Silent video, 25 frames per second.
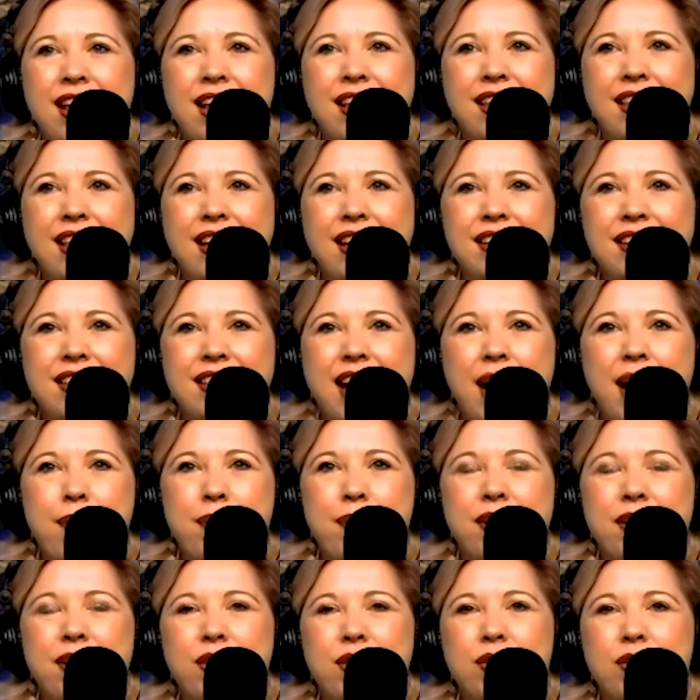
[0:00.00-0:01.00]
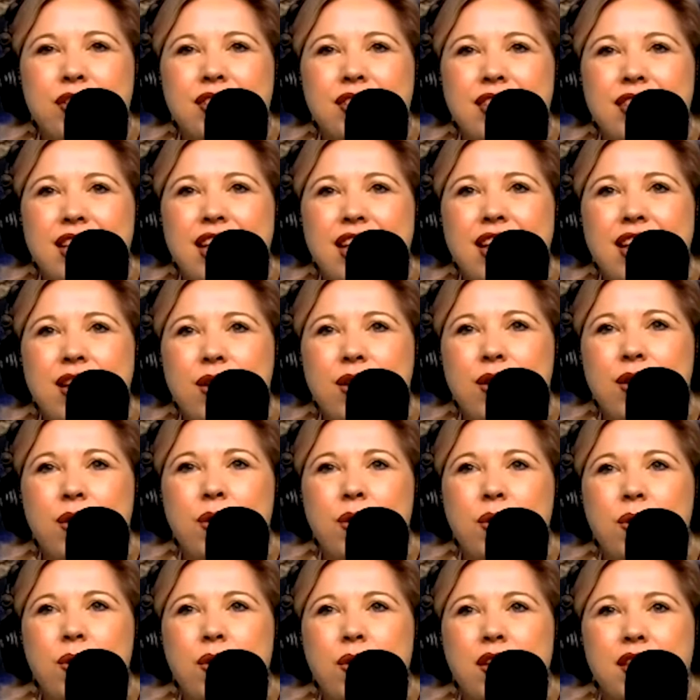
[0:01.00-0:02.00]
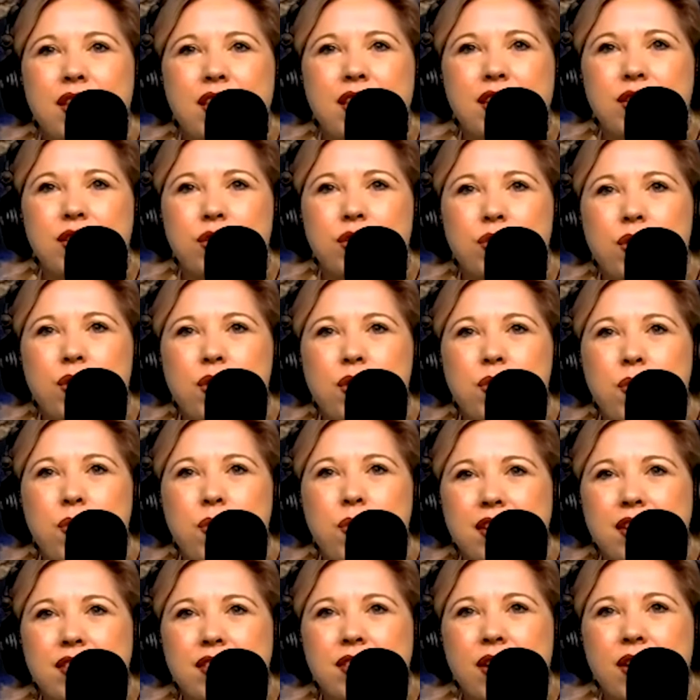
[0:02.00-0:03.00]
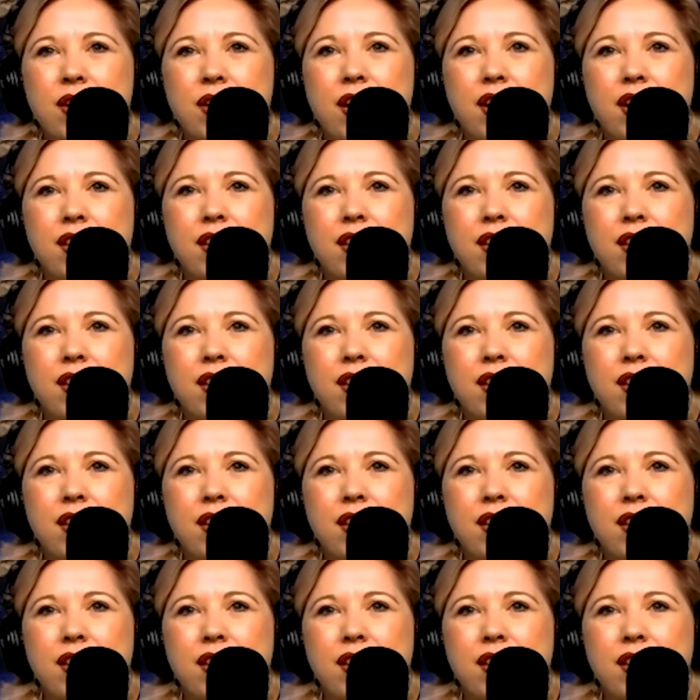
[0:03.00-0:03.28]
things happen, you see who the true ones are,